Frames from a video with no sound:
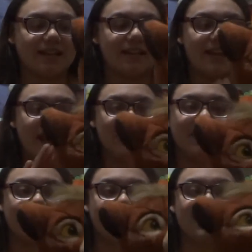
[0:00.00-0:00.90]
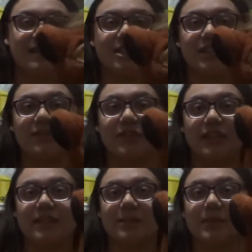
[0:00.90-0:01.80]
kept the condition for
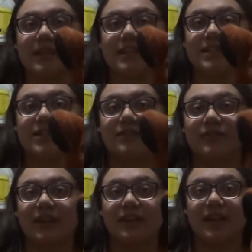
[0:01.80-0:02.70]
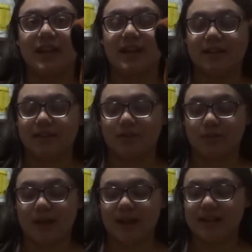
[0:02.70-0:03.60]
this plush very
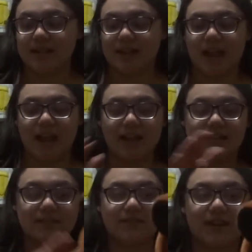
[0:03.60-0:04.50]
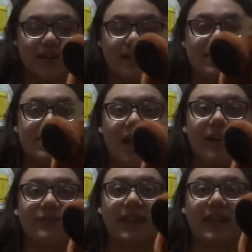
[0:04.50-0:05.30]
great and very soft.